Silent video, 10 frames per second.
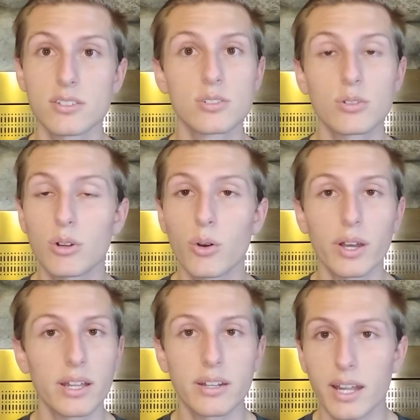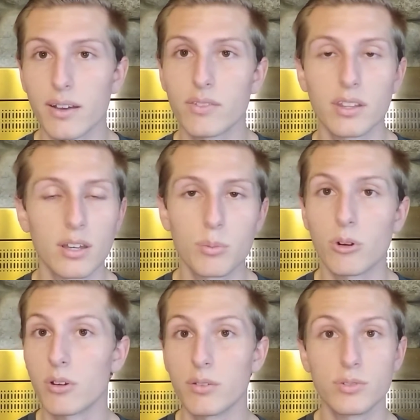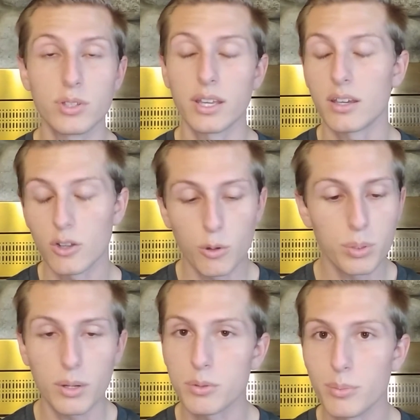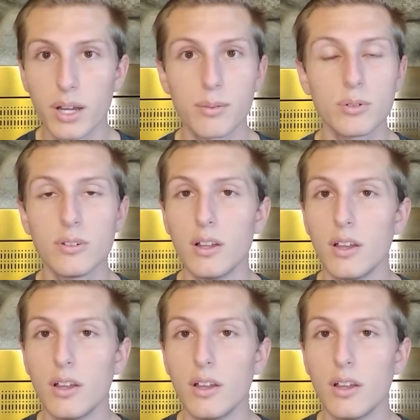So go ahead and have them, or if you can, open up your Bible.